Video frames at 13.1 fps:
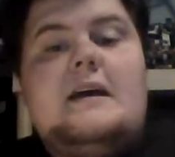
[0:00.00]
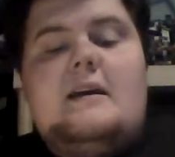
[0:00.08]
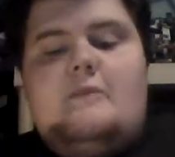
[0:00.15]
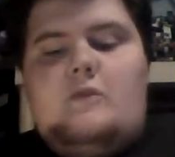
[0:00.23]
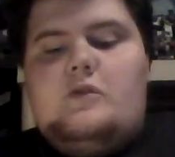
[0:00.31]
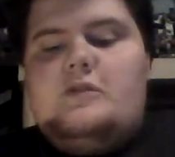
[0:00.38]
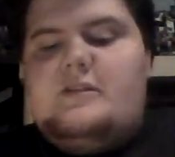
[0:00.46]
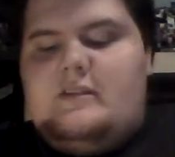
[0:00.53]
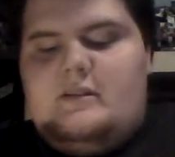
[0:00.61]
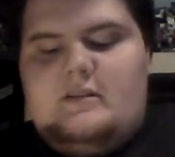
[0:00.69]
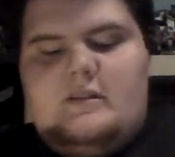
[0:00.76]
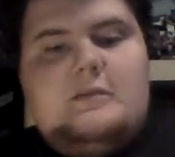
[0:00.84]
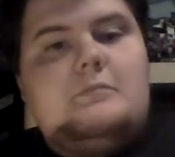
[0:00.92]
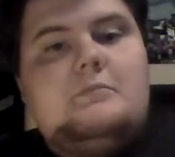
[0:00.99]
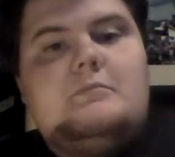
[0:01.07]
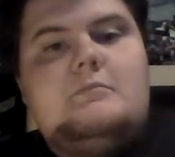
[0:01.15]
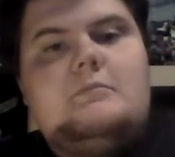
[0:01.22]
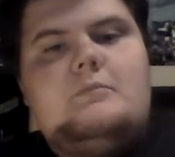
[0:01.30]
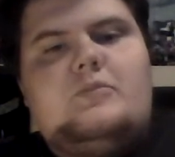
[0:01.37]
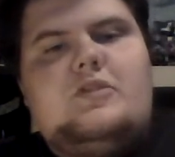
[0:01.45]
Hey everyone, just here to
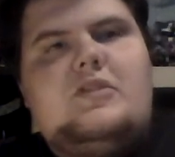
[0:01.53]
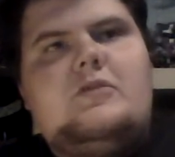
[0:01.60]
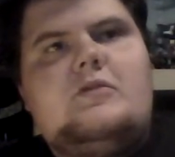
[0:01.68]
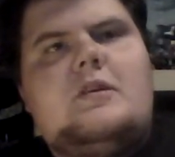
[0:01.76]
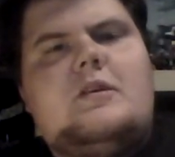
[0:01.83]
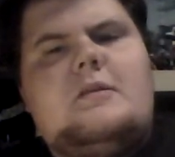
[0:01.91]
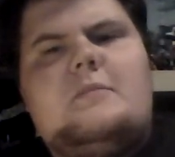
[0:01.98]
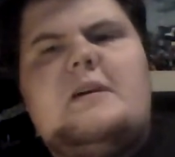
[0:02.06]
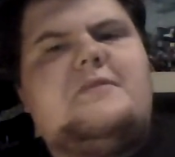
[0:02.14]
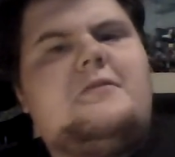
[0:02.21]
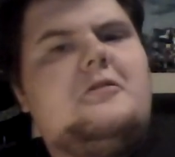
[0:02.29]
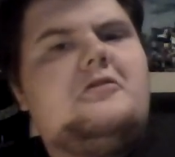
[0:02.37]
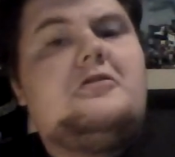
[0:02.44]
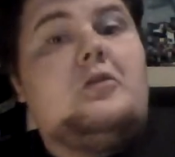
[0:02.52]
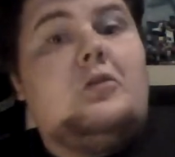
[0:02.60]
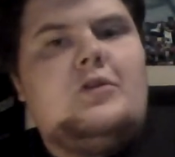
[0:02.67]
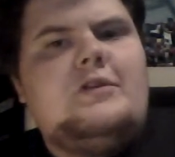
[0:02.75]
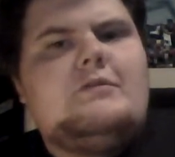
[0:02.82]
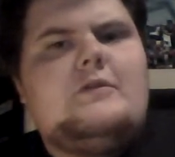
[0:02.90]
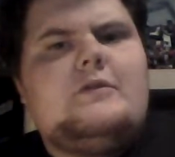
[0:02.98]
bring you uh, my first
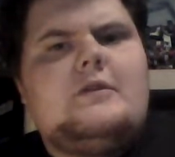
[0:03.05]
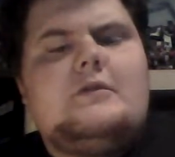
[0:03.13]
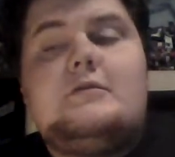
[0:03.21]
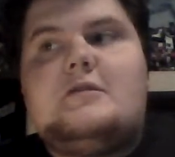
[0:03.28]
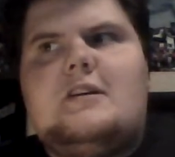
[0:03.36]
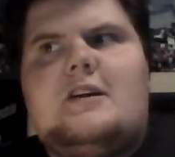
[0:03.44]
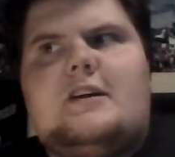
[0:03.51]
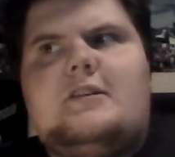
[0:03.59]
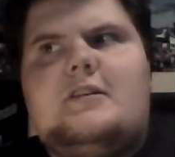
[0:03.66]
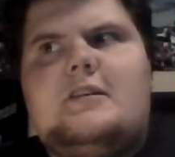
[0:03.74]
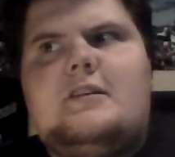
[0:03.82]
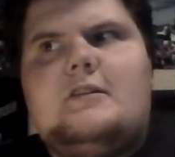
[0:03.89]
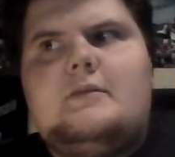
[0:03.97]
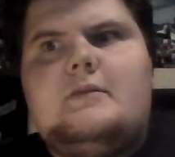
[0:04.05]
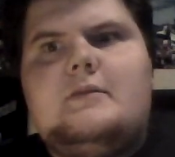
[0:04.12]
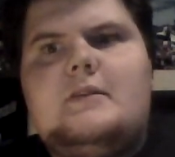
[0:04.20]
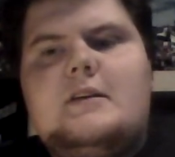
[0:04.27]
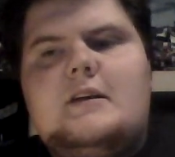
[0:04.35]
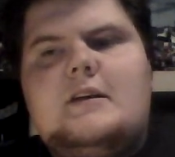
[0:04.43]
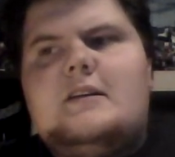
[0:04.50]
toy review, shockingly enough.
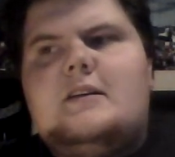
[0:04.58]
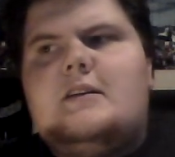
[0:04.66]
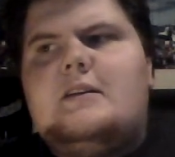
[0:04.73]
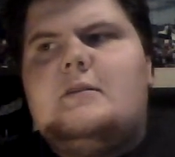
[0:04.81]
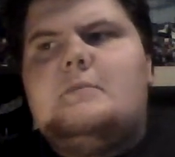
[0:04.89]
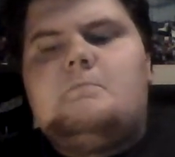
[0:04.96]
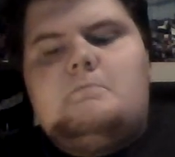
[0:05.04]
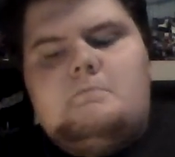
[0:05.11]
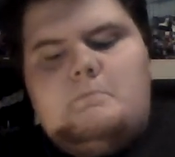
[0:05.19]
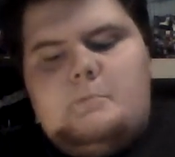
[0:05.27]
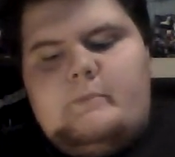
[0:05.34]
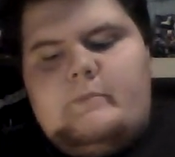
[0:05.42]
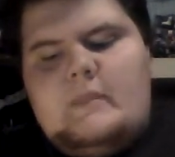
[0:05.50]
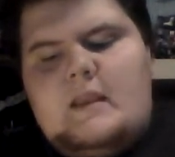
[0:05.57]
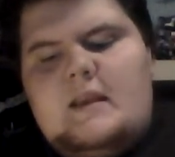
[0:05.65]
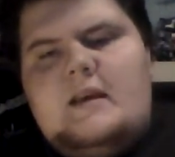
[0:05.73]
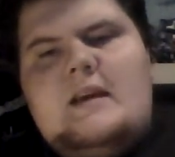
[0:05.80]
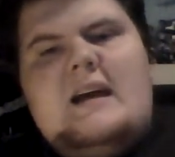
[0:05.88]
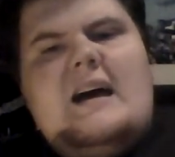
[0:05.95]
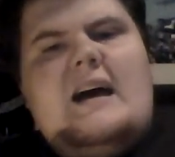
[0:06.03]
Uh,
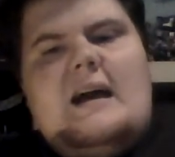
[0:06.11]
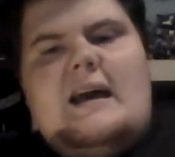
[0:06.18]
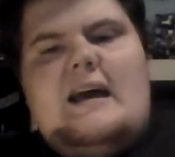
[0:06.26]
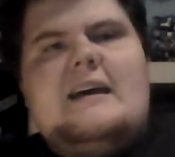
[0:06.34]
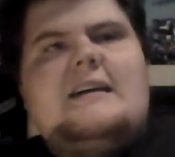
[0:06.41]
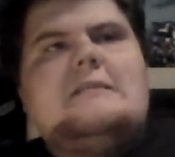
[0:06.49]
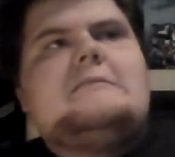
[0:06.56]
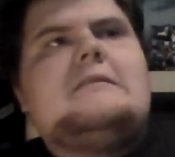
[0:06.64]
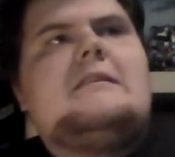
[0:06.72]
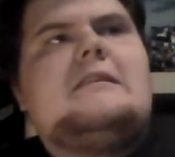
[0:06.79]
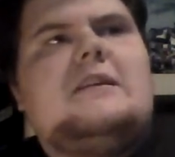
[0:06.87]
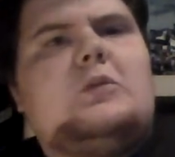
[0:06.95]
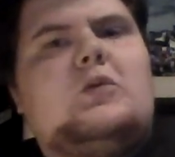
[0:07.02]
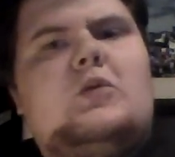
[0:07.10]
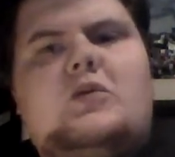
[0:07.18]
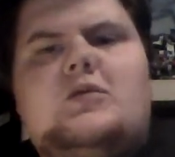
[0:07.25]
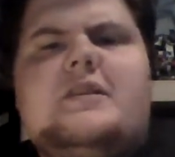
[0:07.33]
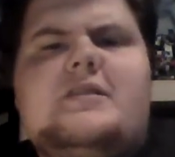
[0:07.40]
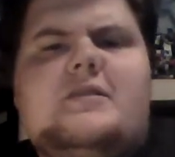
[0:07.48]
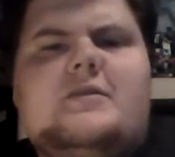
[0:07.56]
I had a couple
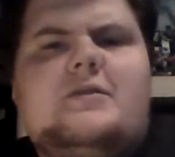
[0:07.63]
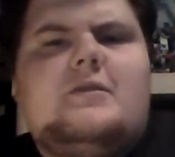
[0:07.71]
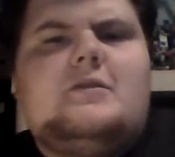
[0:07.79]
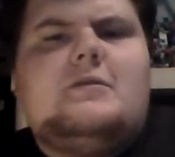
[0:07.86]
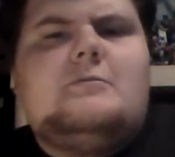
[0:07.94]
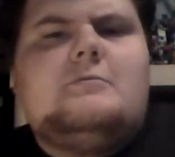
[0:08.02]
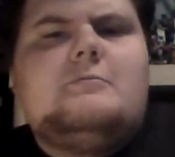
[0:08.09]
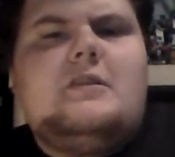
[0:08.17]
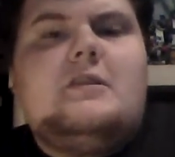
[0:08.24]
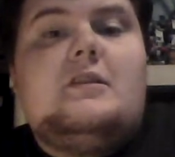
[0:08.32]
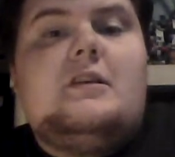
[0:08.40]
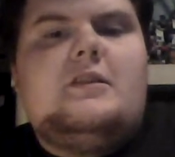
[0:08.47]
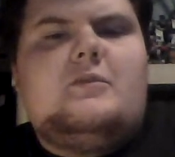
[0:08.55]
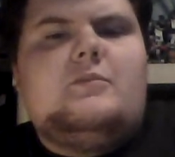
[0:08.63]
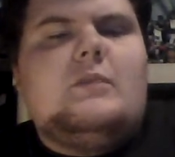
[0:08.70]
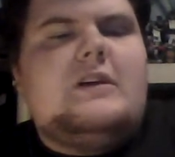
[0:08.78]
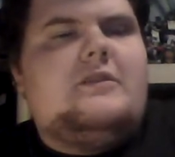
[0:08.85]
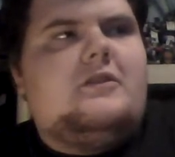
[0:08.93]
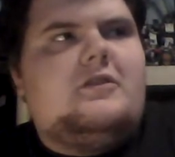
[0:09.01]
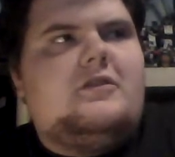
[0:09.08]
requests for uh,
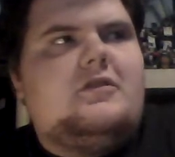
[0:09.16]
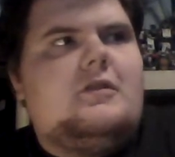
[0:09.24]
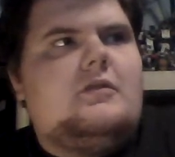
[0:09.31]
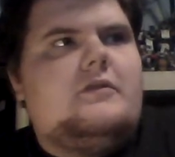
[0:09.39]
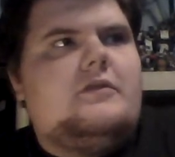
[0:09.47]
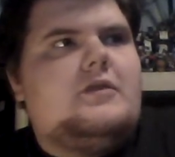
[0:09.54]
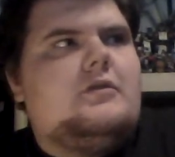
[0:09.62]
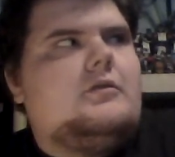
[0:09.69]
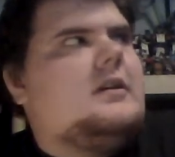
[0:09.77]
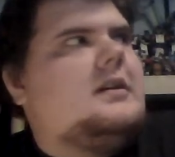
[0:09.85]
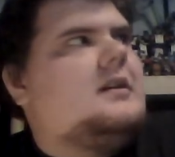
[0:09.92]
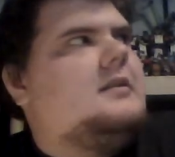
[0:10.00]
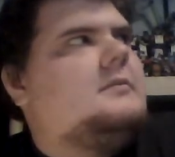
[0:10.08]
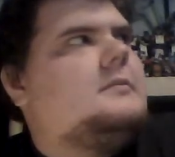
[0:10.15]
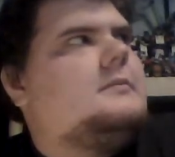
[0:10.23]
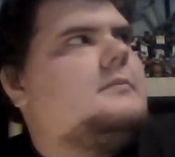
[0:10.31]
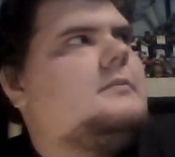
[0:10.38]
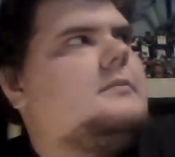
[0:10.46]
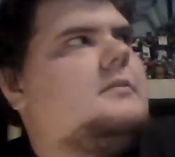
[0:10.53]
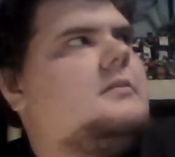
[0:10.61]
my first toy review. Uh,
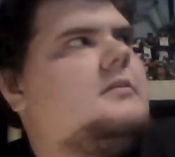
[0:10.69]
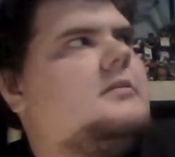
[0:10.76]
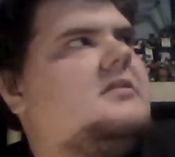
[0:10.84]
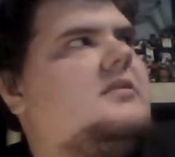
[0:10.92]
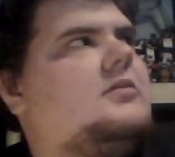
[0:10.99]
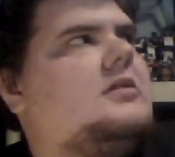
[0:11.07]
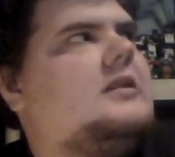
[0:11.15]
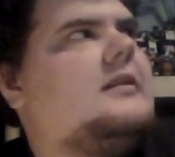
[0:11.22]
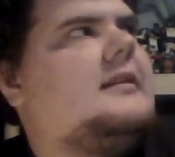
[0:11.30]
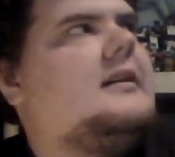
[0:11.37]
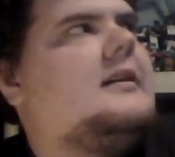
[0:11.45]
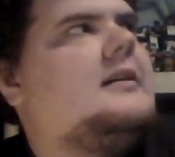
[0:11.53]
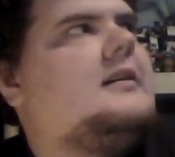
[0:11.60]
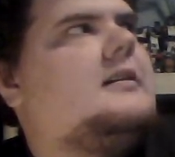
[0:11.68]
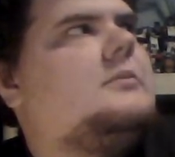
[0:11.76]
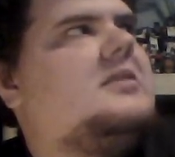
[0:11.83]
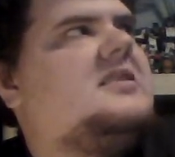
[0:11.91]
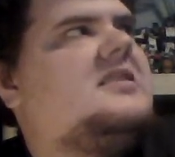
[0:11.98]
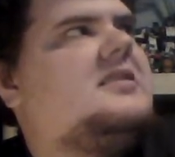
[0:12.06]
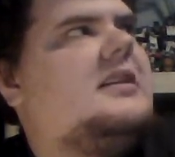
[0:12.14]
someone uh,
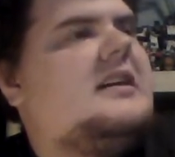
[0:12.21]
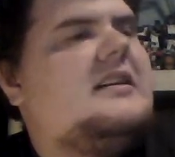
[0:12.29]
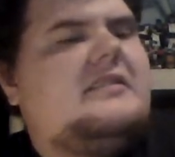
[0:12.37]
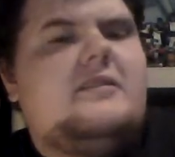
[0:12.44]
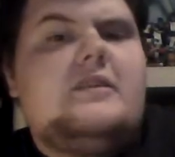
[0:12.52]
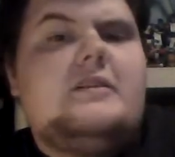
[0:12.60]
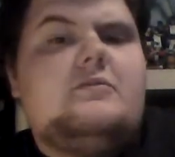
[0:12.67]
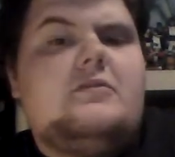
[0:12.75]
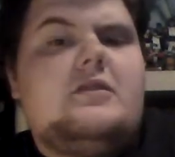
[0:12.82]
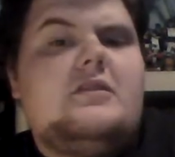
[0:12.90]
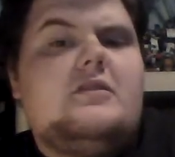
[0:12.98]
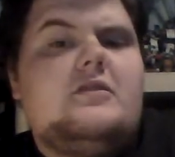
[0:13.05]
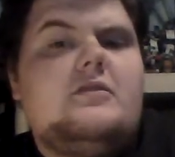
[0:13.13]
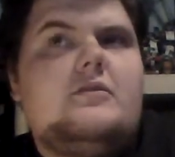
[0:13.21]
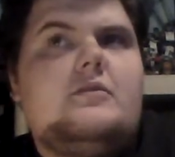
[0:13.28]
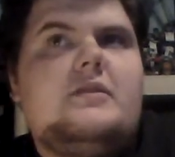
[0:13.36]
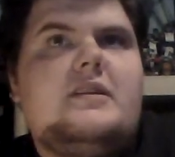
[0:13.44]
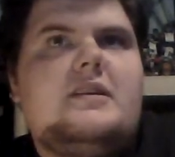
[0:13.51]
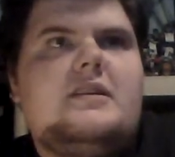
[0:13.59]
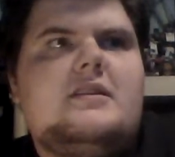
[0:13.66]
basically asked if I wanted to do
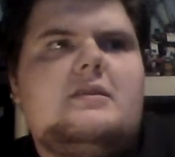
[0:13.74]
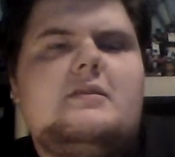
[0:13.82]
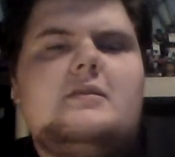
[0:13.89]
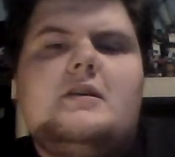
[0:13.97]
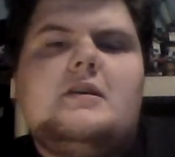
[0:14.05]
the uh,